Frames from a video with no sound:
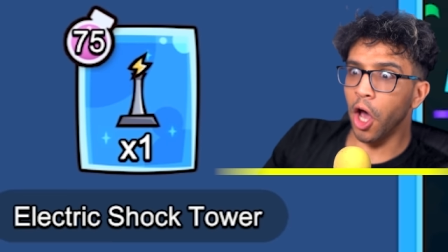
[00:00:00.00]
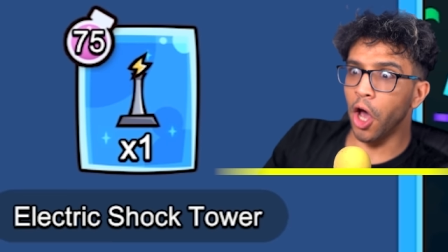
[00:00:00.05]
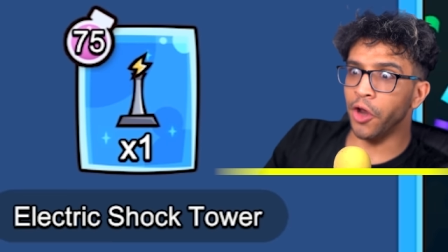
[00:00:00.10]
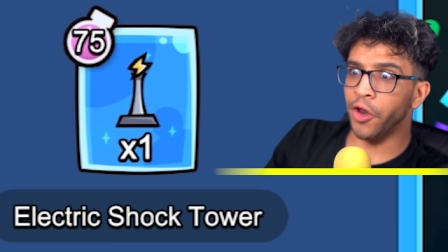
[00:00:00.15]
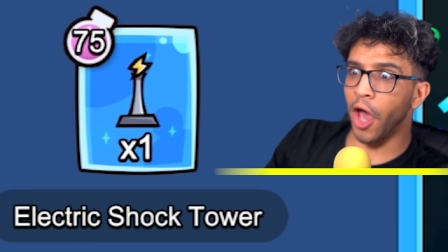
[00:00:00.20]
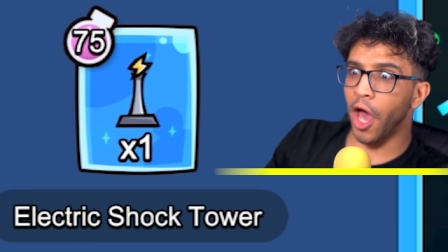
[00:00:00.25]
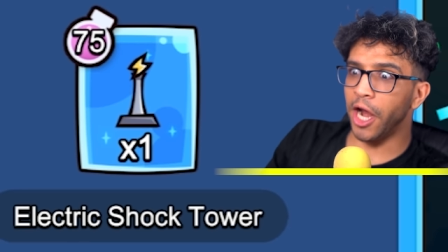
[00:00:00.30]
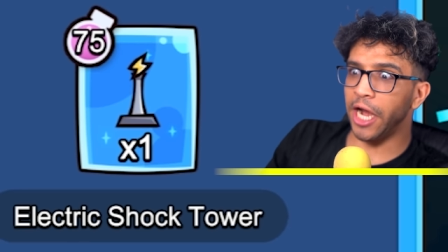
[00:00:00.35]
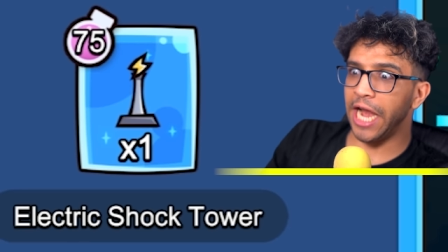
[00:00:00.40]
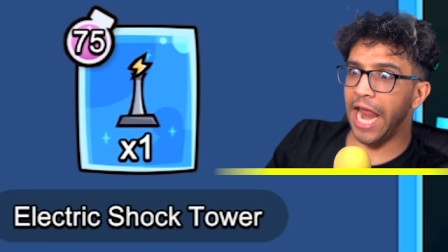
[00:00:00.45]
An
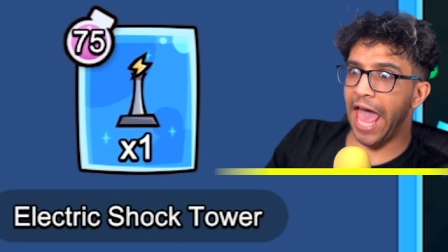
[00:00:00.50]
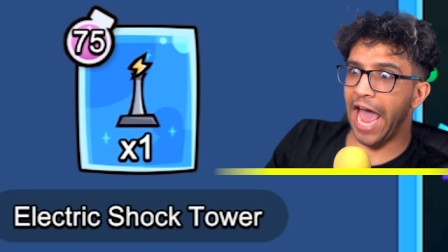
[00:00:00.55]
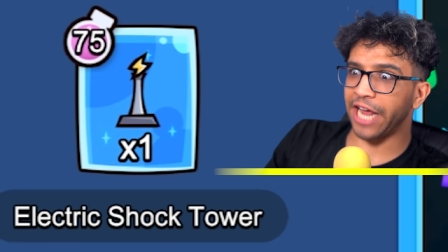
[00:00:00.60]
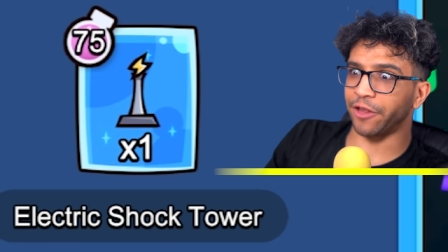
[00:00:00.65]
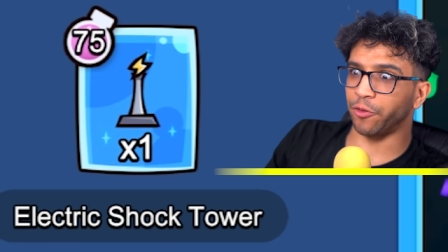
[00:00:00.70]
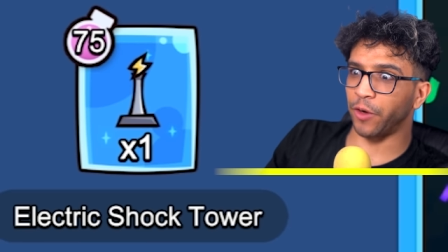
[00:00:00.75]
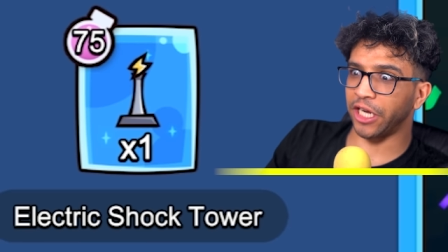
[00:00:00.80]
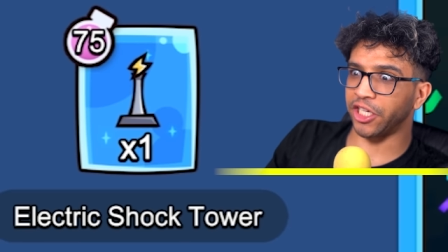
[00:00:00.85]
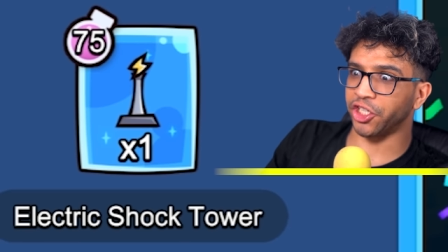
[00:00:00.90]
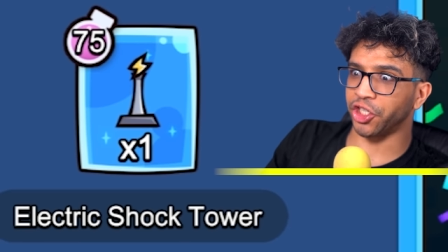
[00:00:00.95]

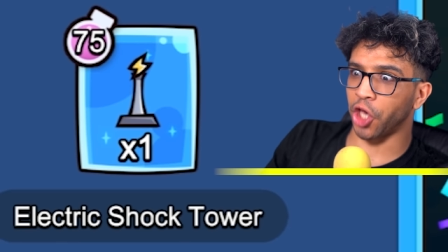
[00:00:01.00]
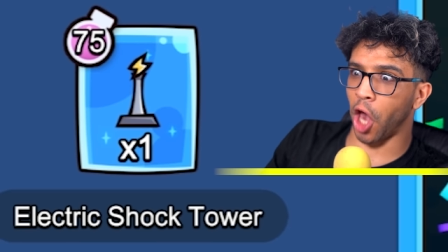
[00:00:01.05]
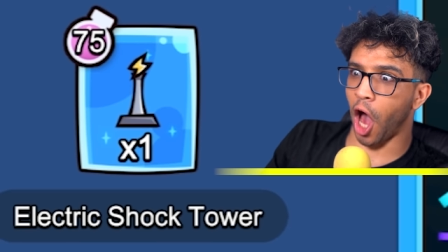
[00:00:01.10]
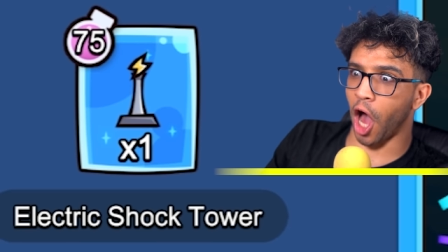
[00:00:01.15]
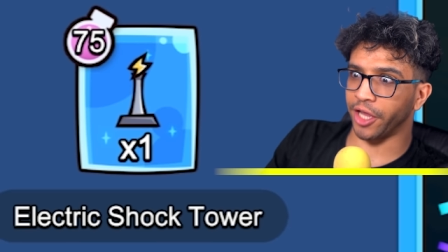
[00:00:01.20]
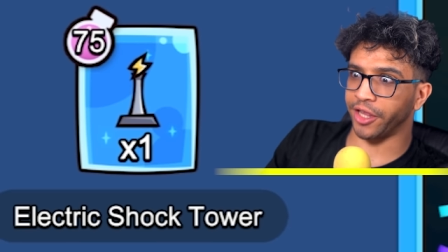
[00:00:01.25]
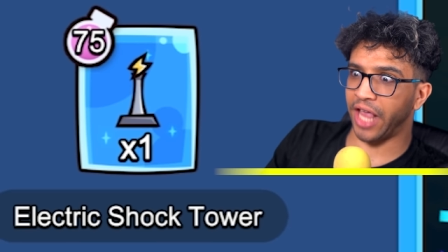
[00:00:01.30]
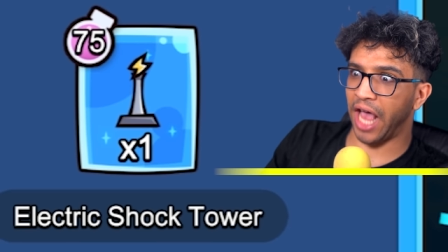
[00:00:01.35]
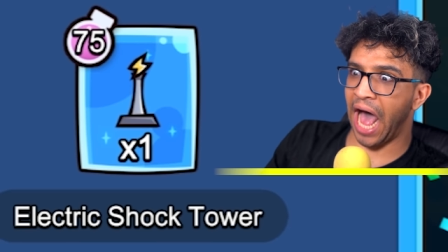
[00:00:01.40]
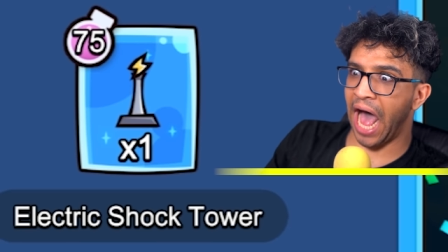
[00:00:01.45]
electric
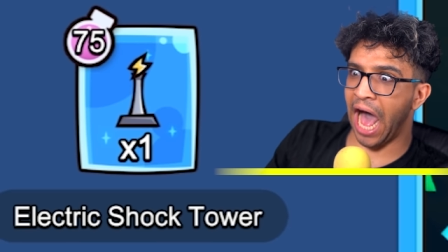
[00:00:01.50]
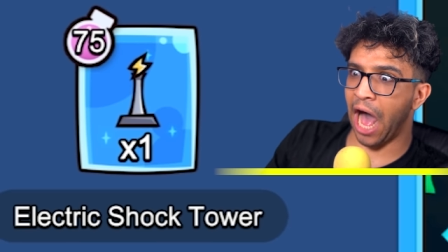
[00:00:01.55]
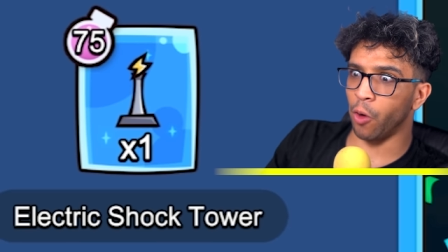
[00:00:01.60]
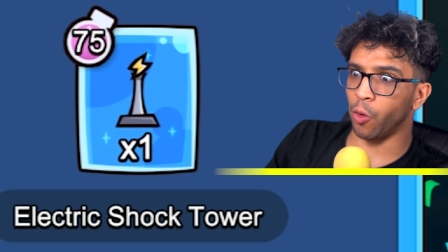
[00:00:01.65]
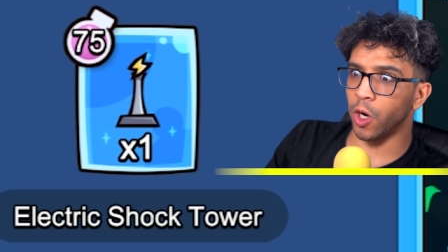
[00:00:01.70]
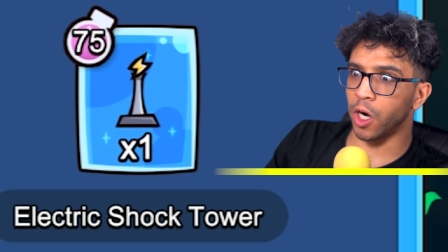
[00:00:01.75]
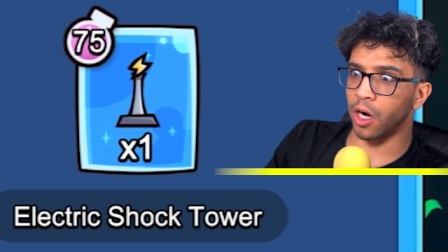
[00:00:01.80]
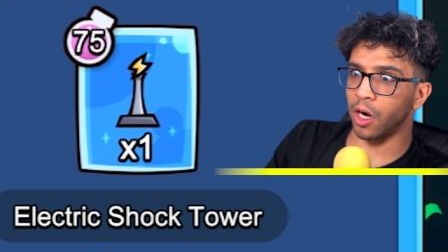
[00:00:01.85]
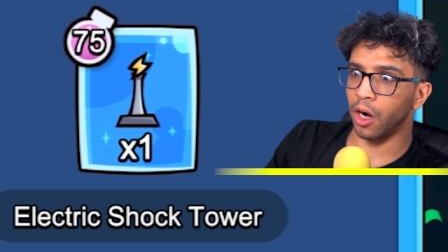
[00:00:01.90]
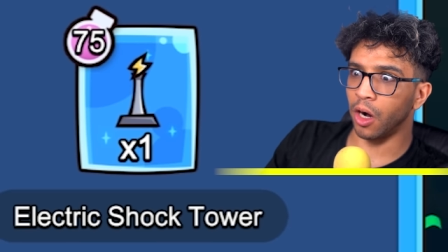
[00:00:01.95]
shock
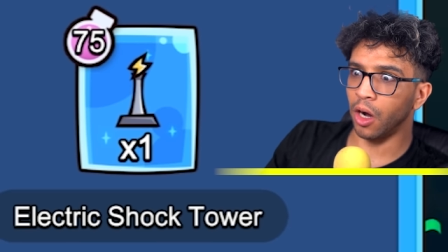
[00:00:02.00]
tower.